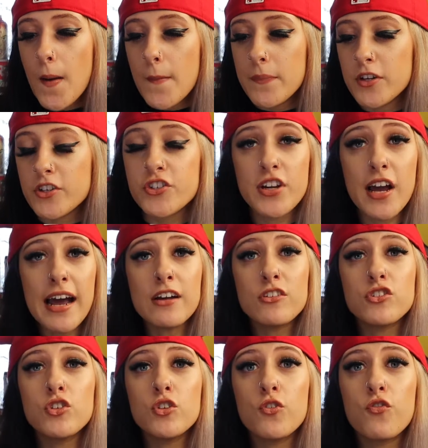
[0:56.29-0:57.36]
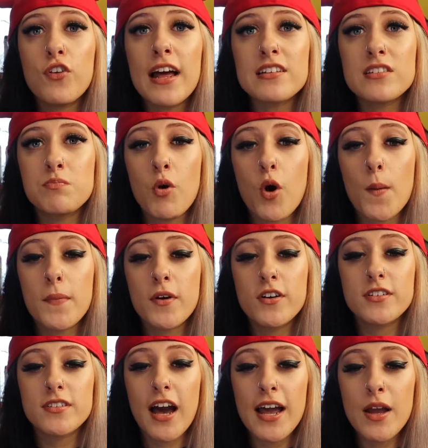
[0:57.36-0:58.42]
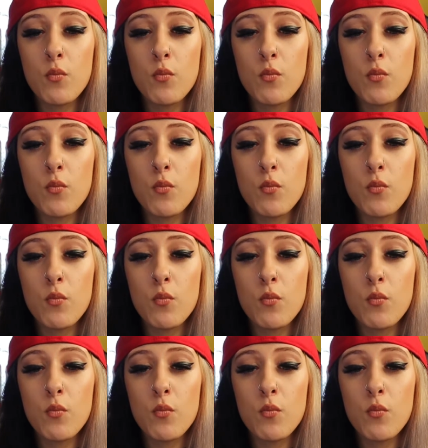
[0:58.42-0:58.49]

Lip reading: But shout out to Flat Spot, because I